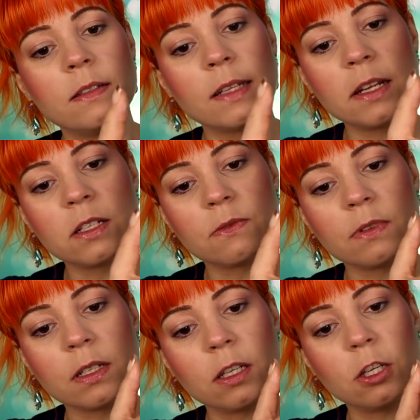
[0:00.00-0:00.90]
that is a
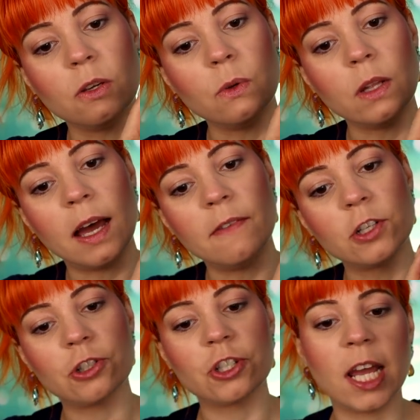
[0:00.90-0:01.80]
really cute
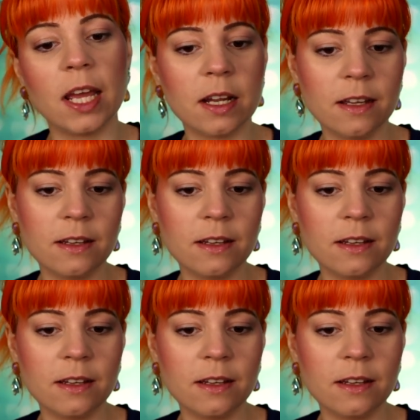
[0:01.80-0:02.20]
lavender shade.